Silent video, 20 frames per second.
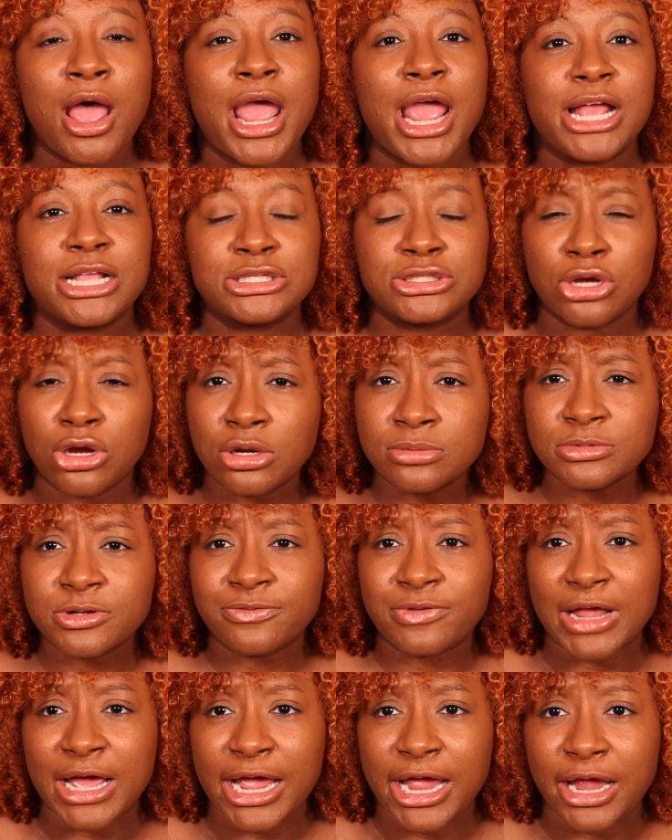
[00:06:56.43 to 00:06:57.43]
In terms
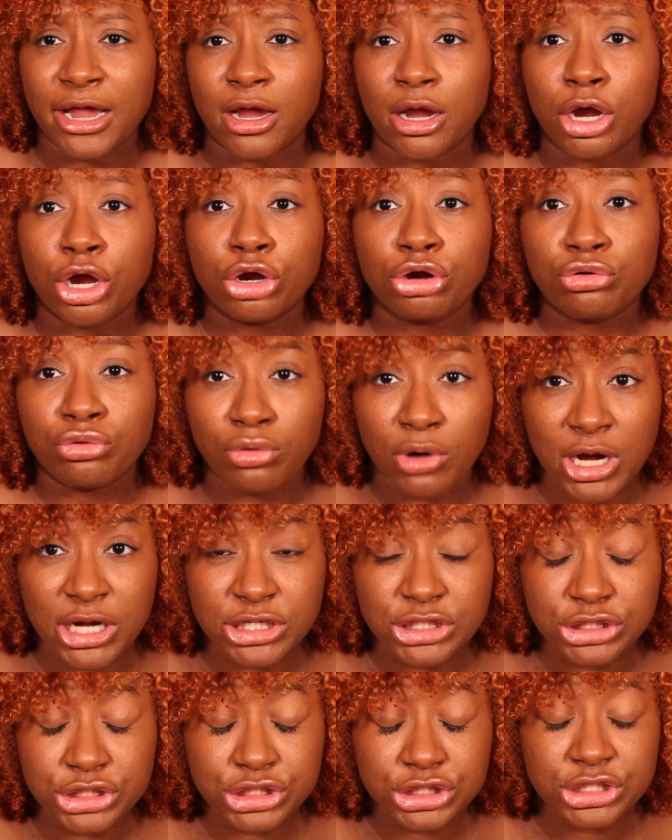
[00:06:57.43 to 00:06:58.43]
of like
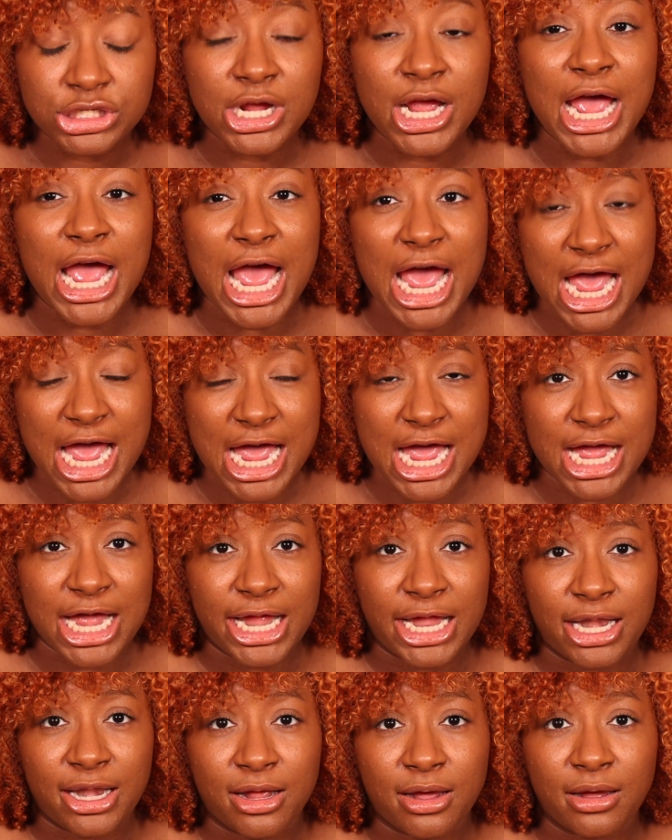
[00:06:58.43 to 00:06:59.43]
crunch
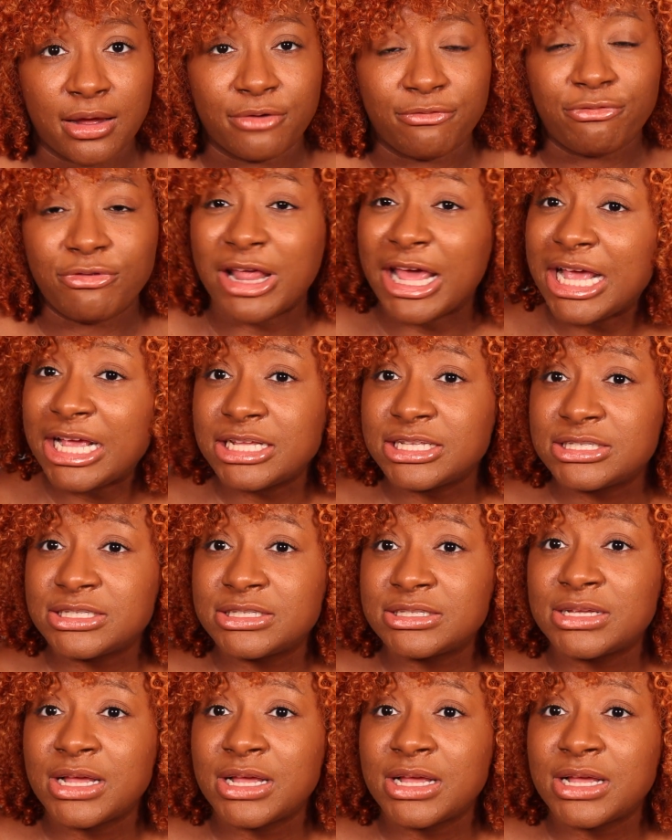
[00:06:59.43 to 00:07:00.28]
and flakes,